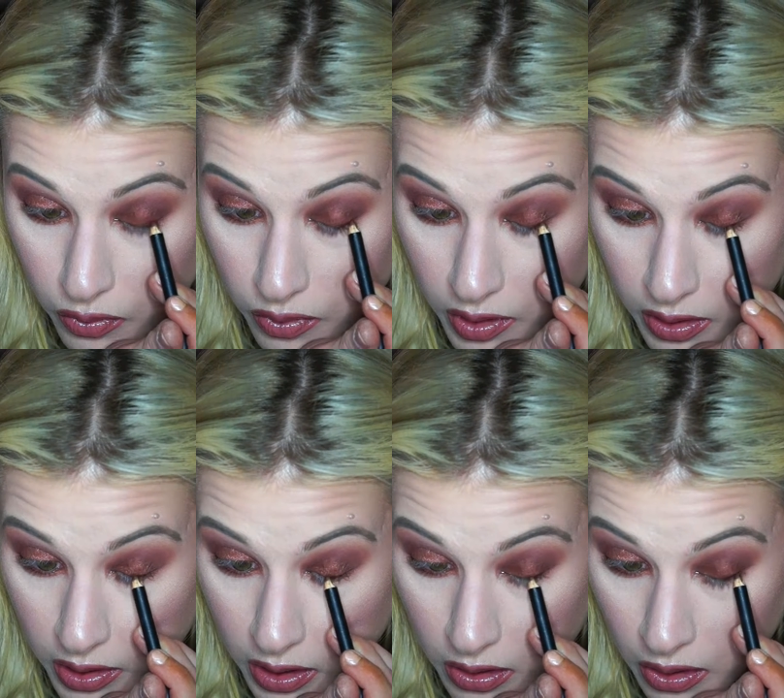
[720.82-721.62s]

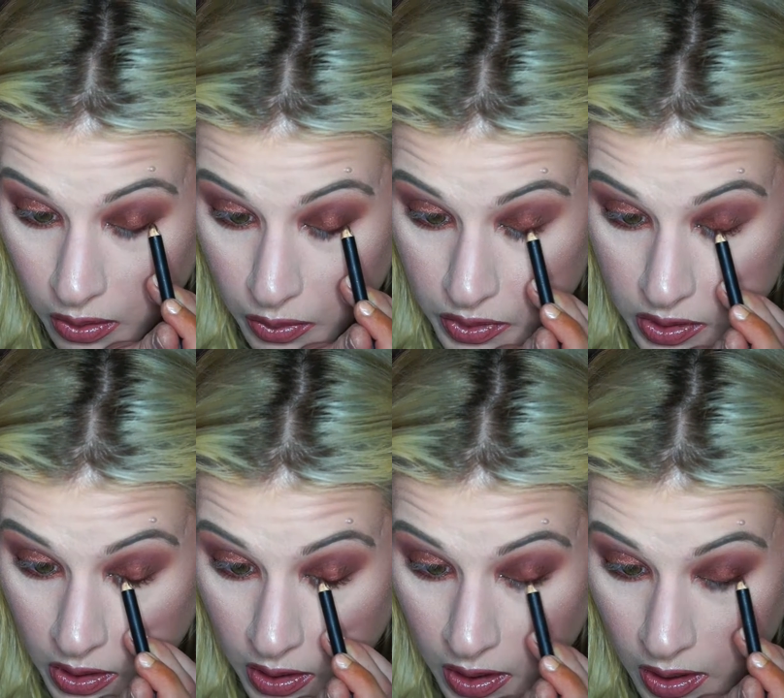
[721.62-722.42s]
really close
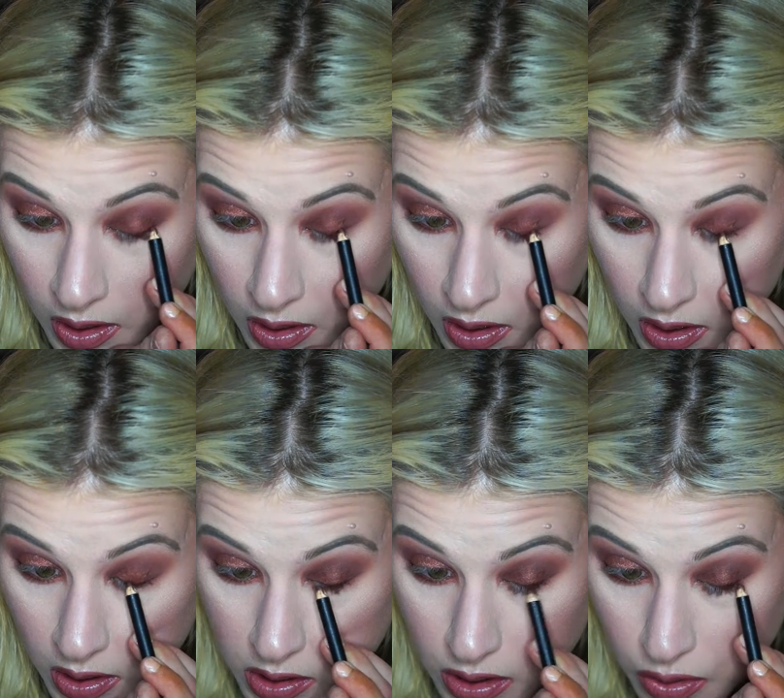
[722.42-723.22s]

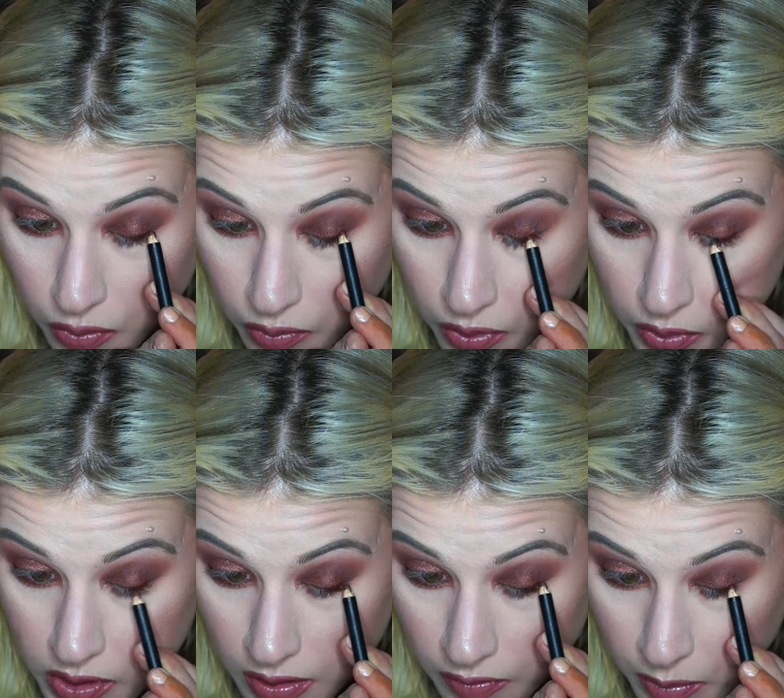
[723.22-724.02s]
to the
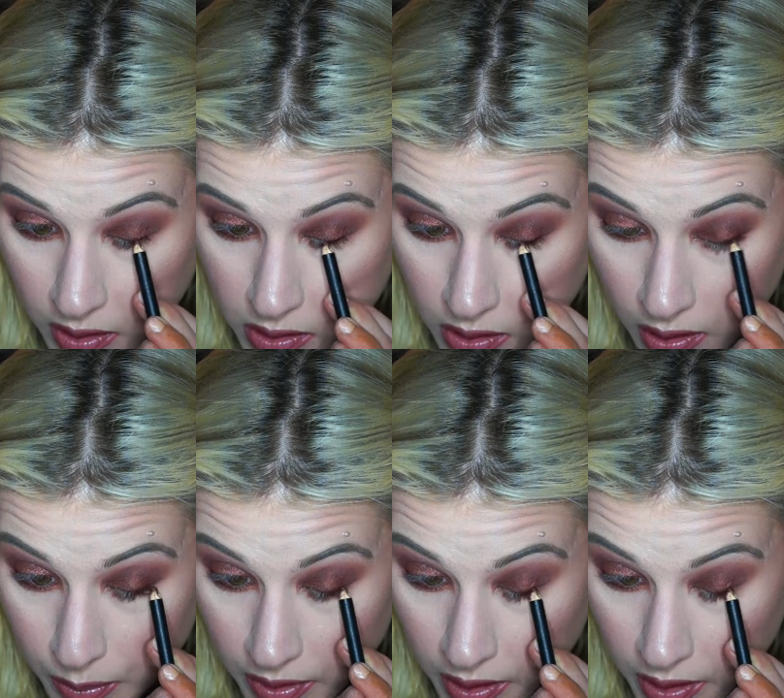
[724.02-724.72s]
roots of my top